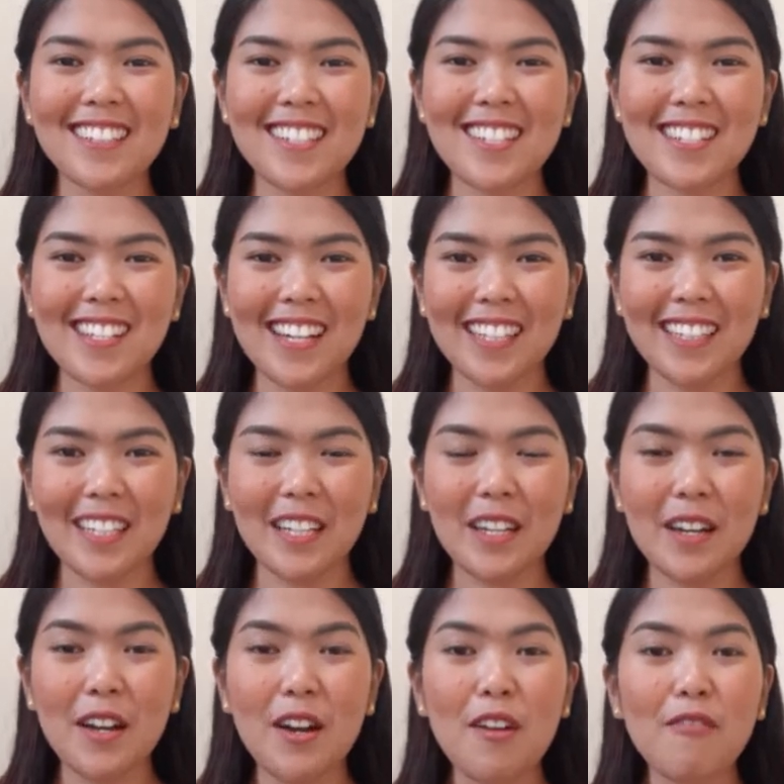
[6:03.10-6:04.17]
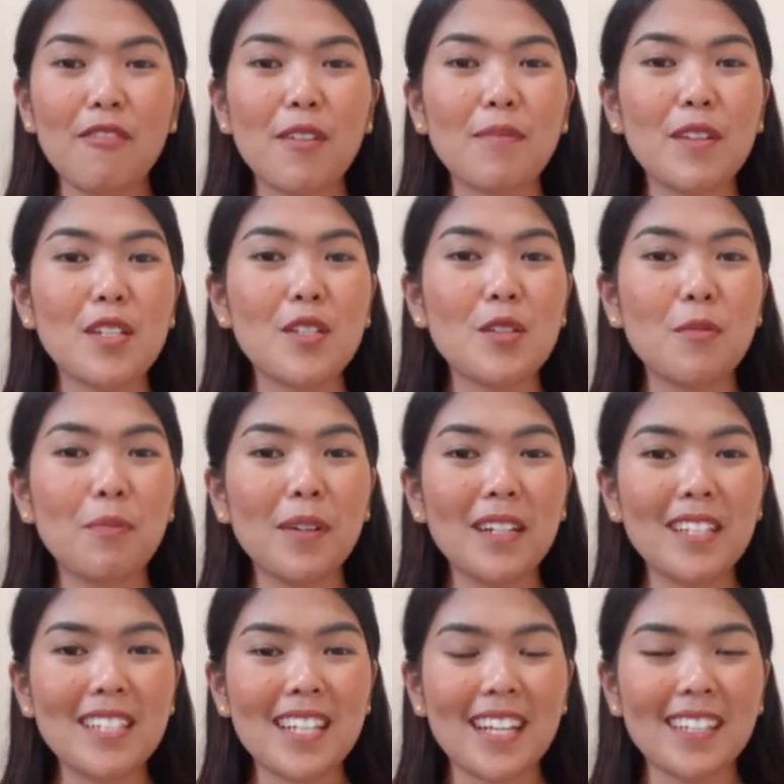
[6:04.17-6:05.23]
this study from the
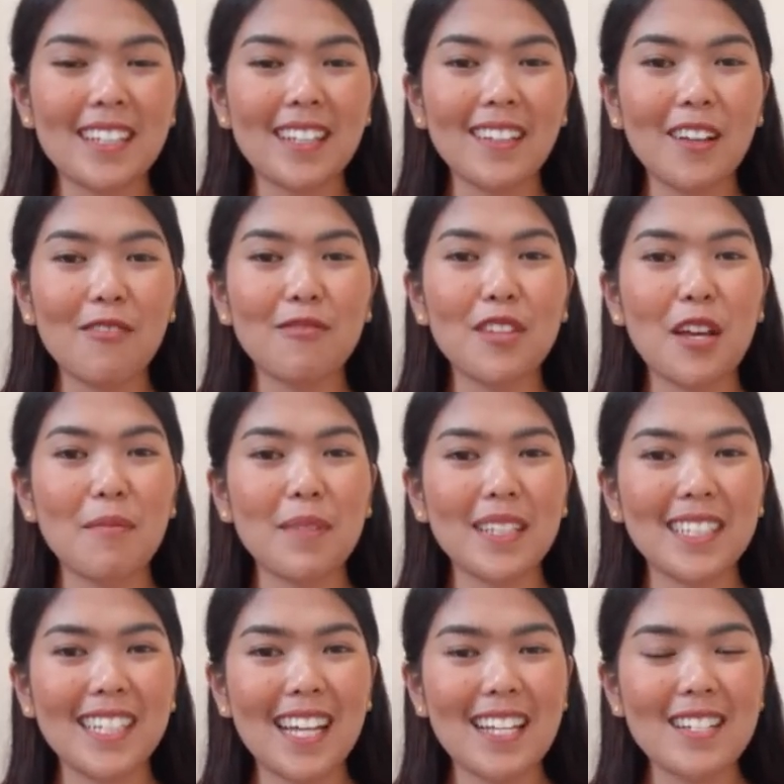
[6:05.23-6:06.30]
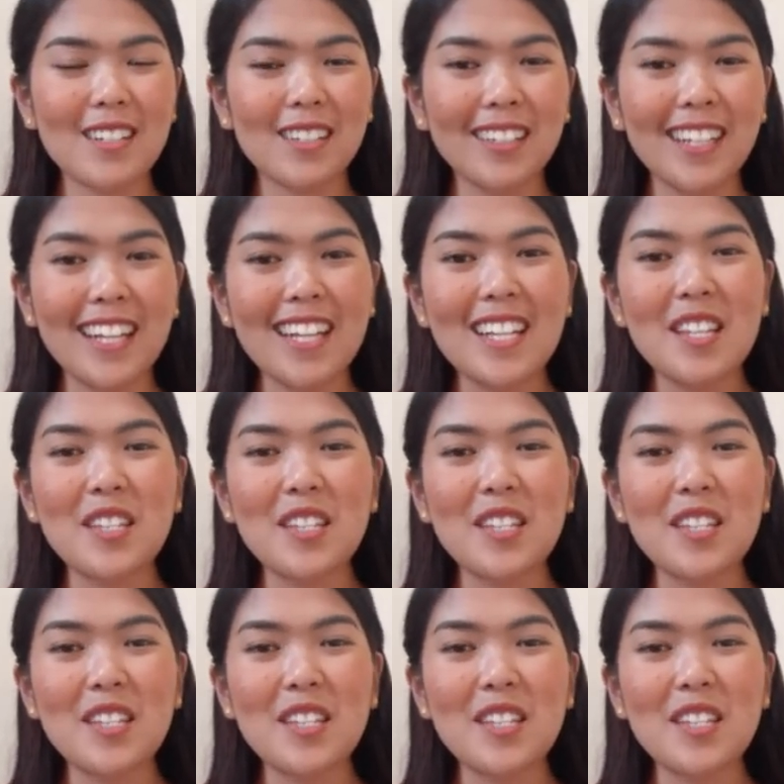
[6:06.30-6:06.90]
Superintendent of DepEd at Quezon